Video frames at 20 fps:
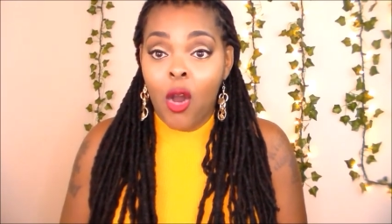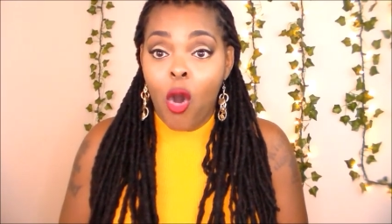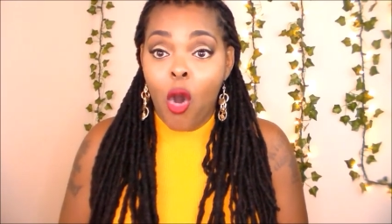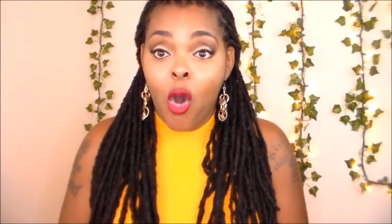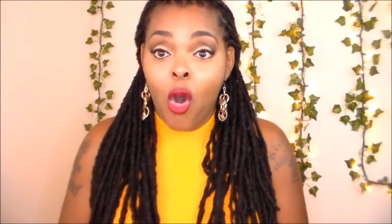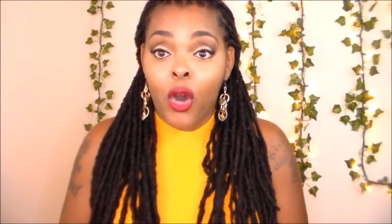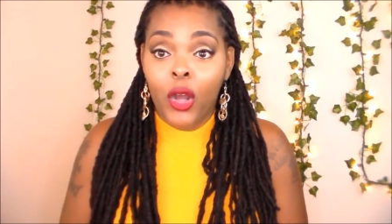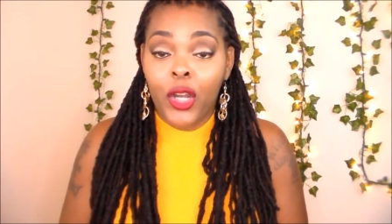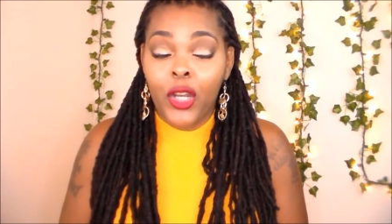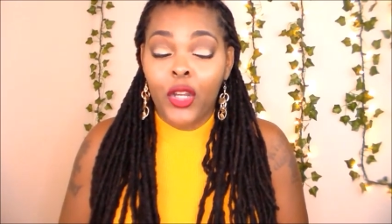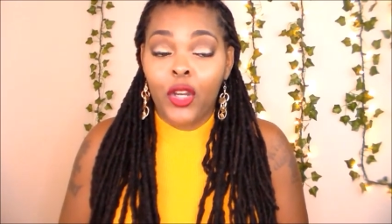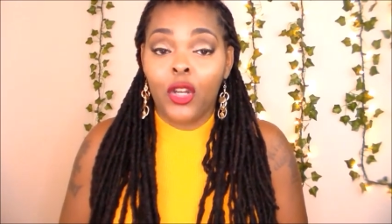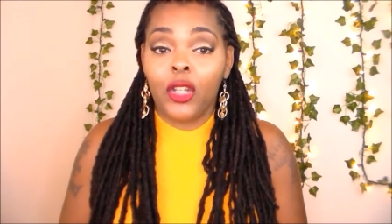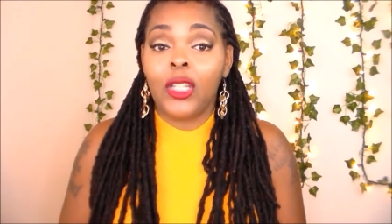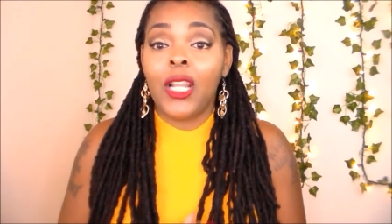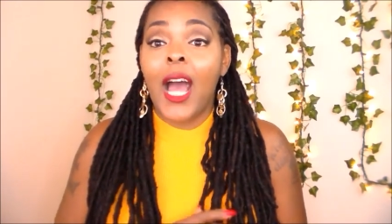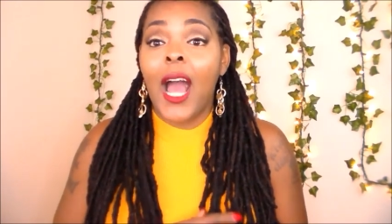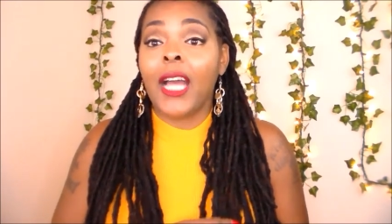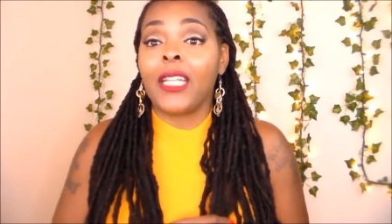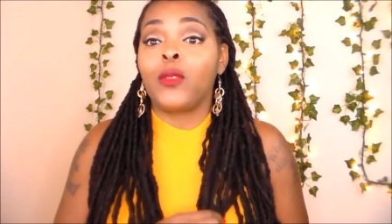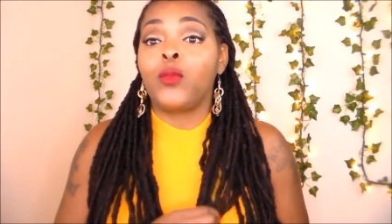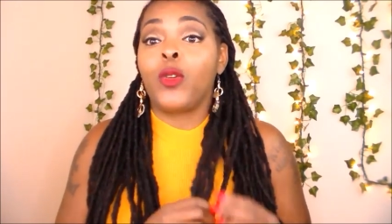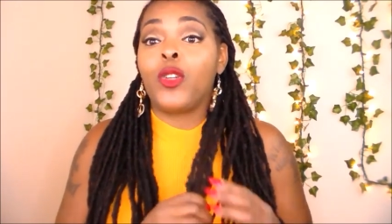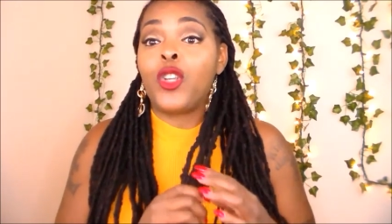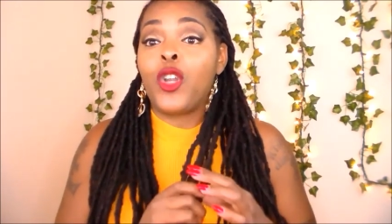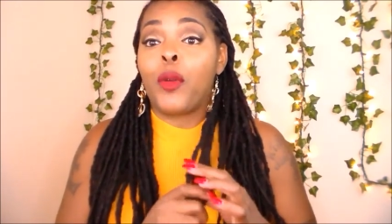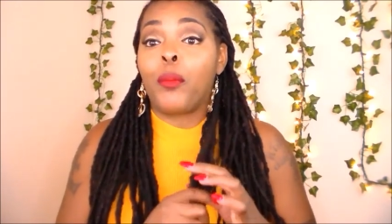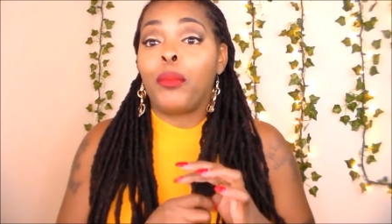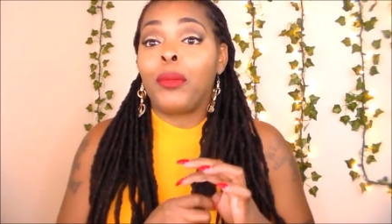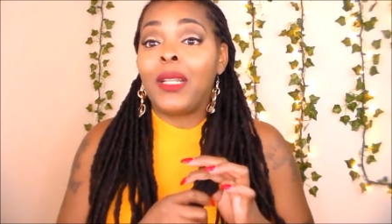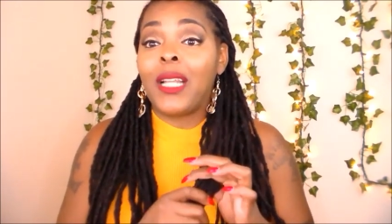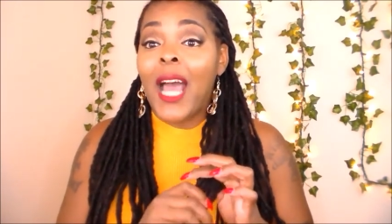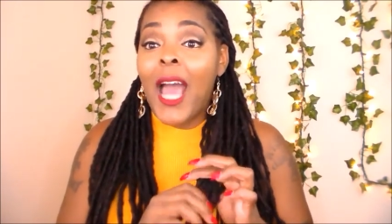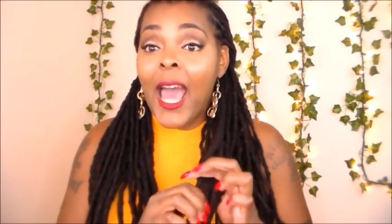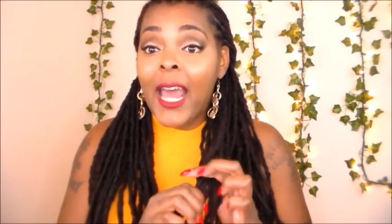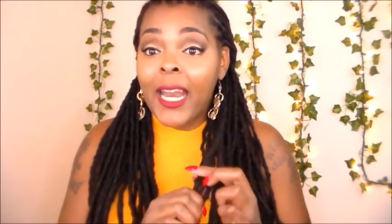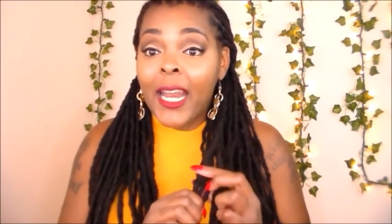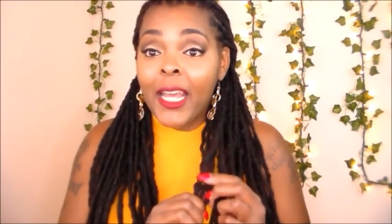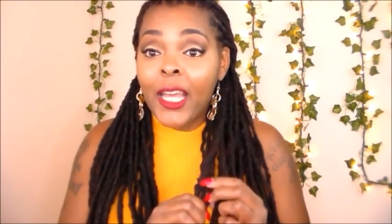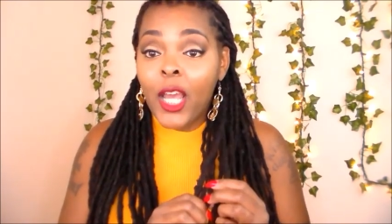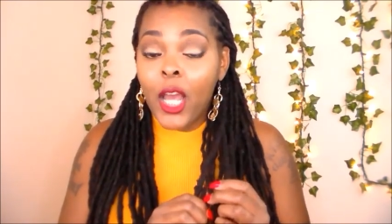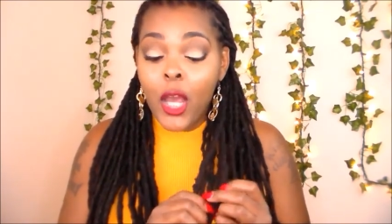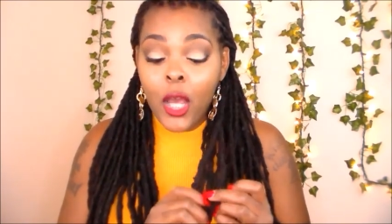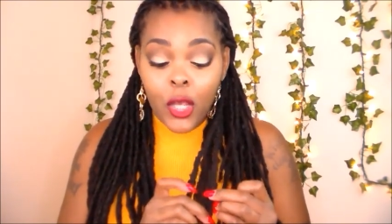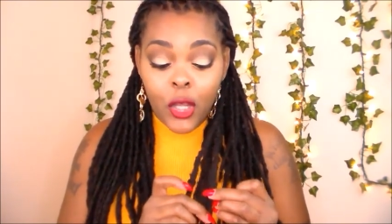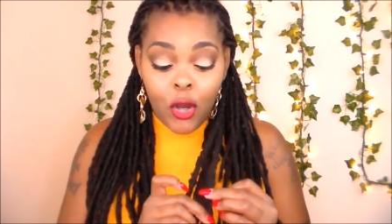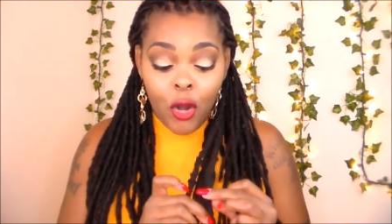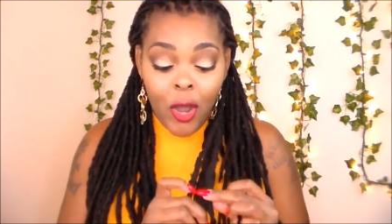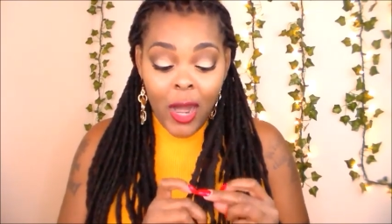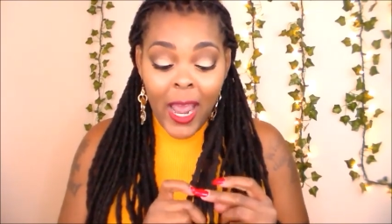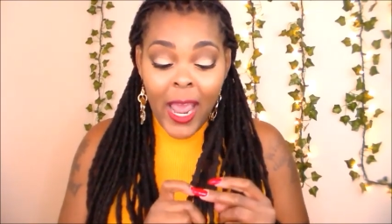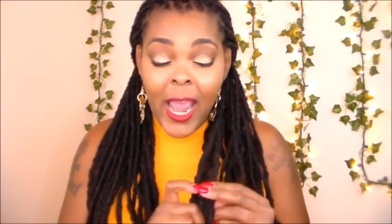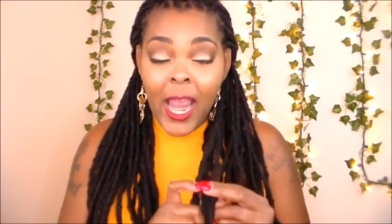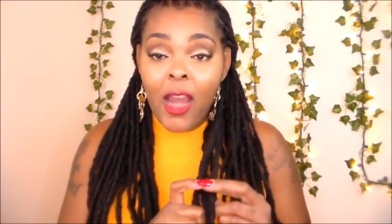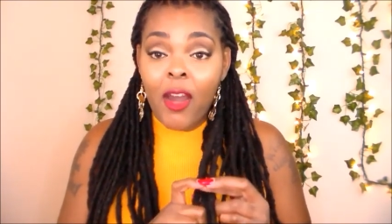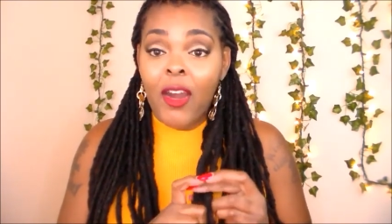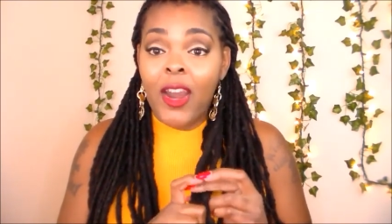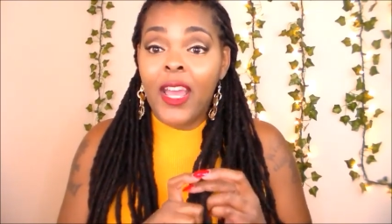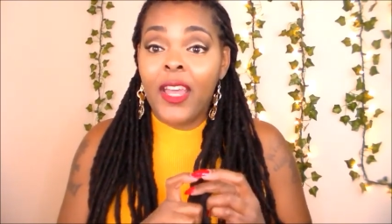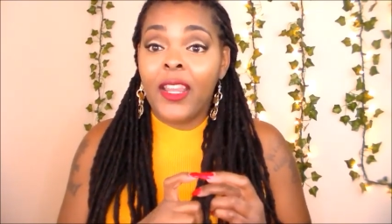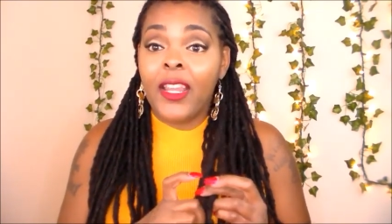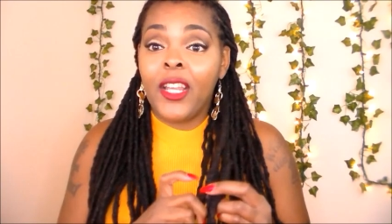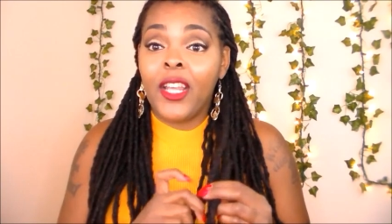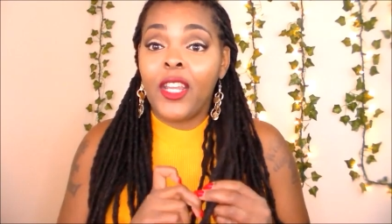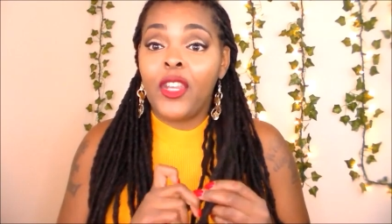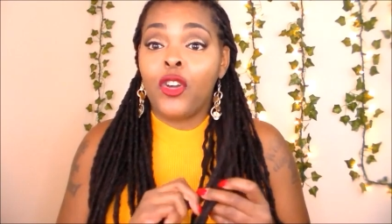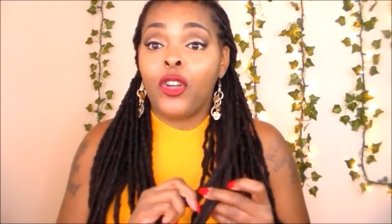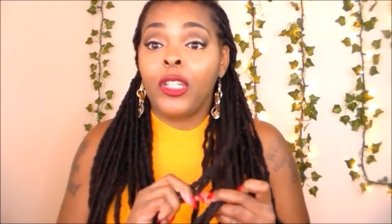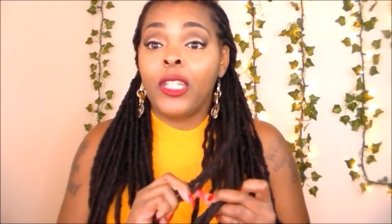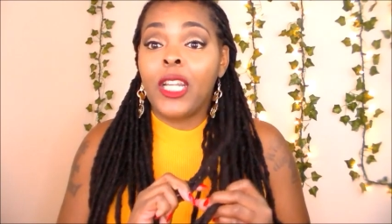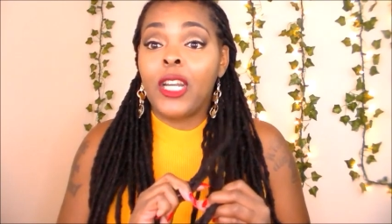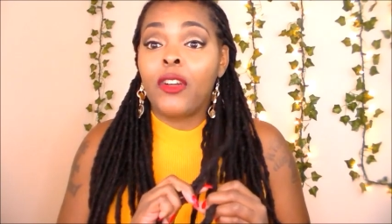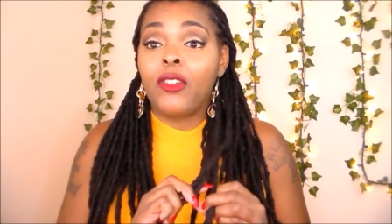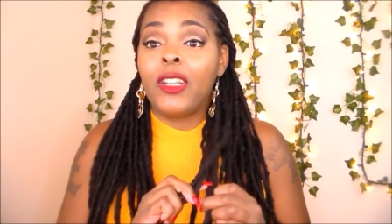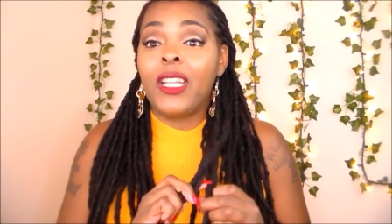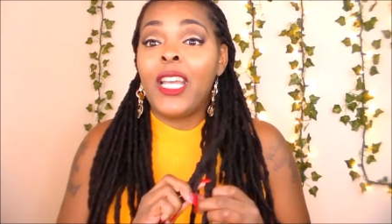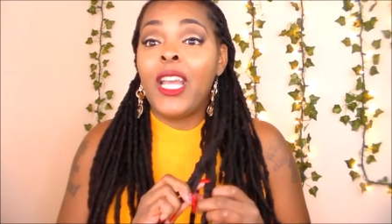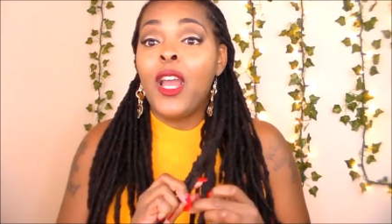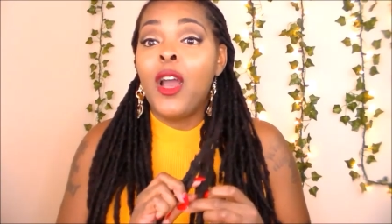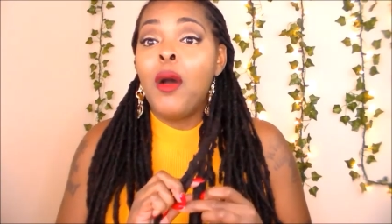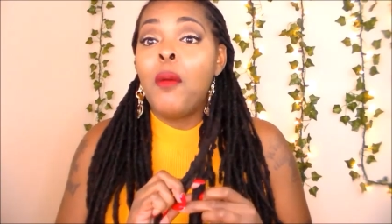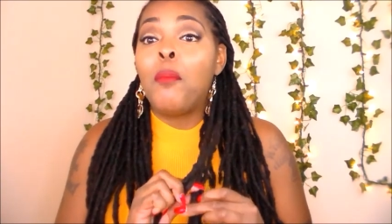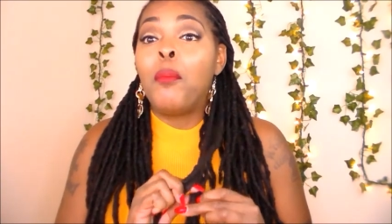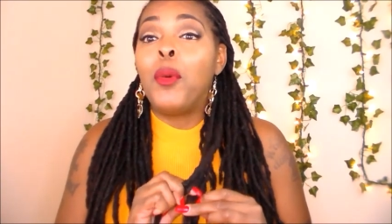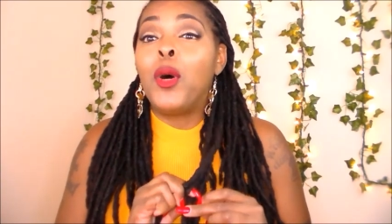on your locks when you're plaiting your hair and you're literally